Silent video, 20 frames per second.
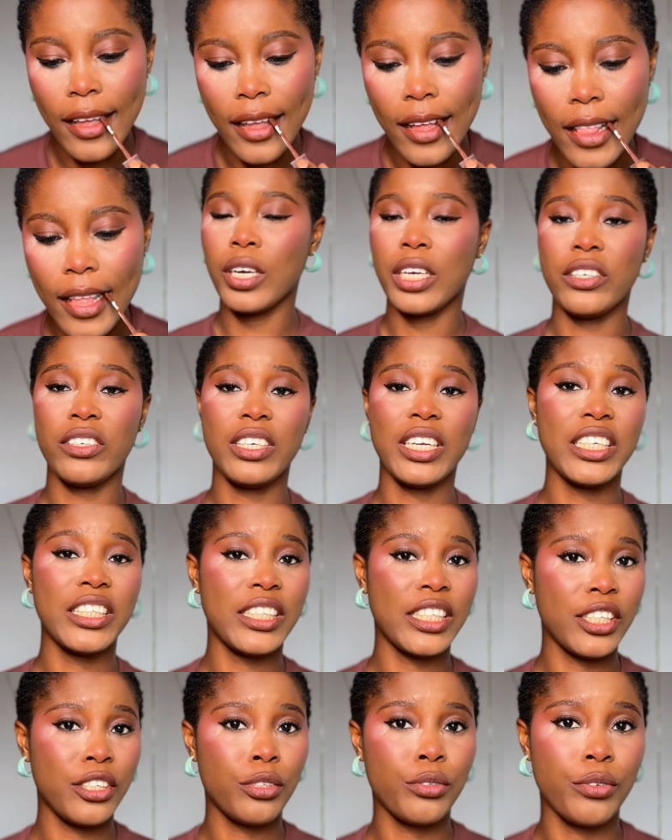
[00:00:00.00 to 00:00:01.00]
For another
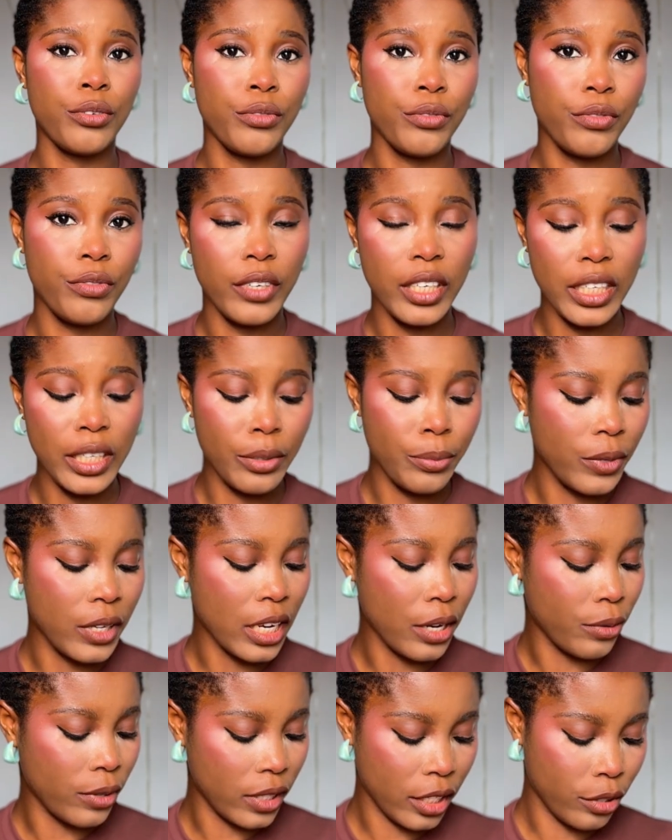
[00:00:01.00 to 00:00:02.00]
shade of lip I
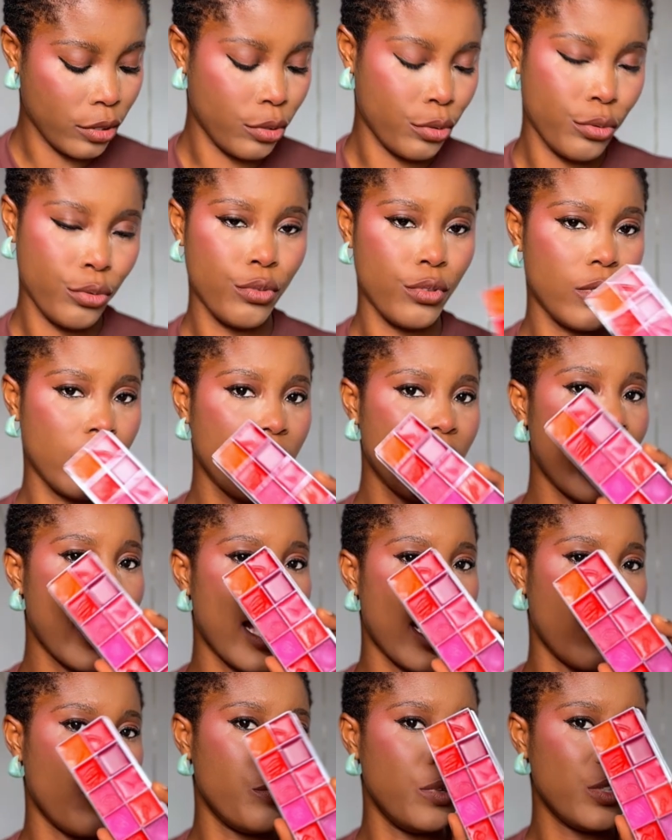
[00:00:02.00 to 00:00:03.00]
wanted to use,
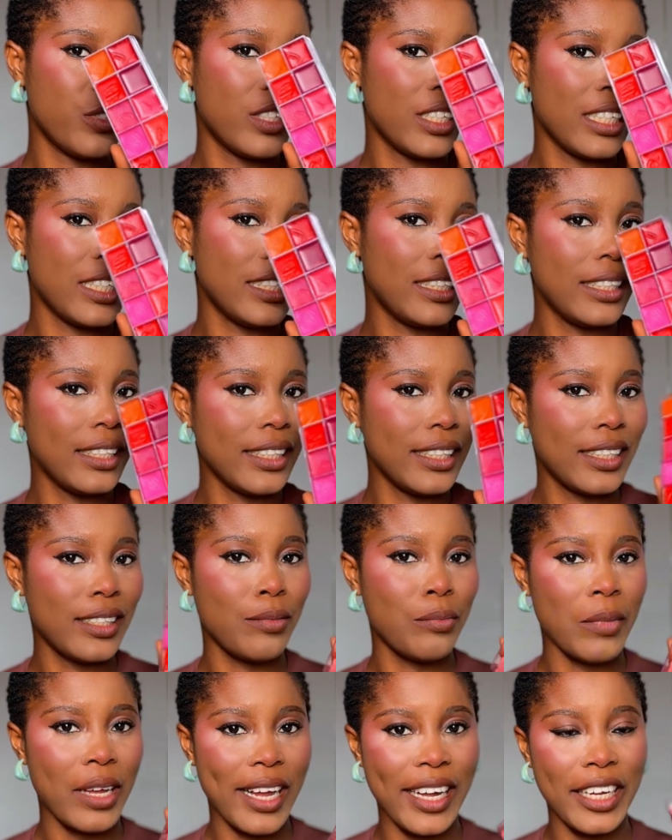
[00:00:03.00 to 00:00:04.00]
I'll be using this
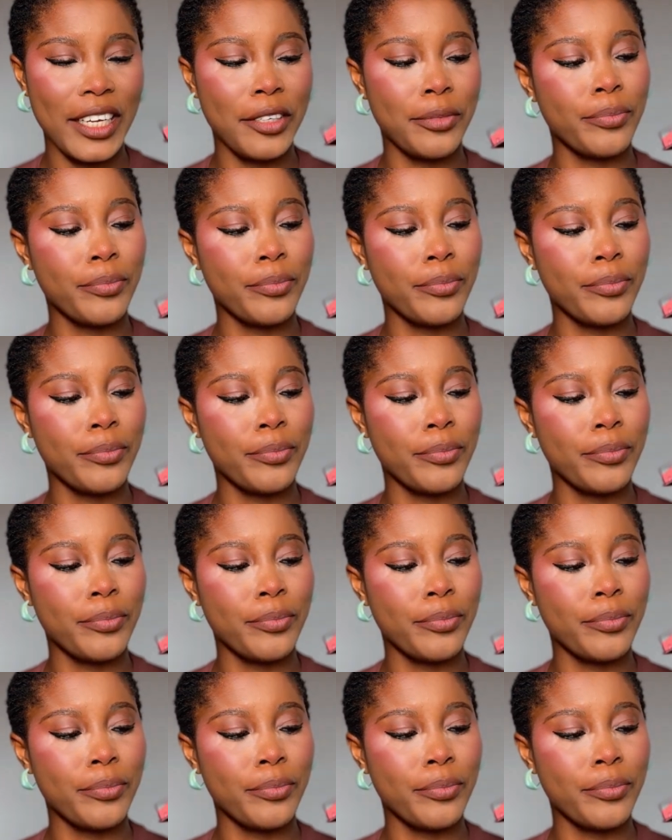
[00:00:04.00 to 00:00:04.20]
my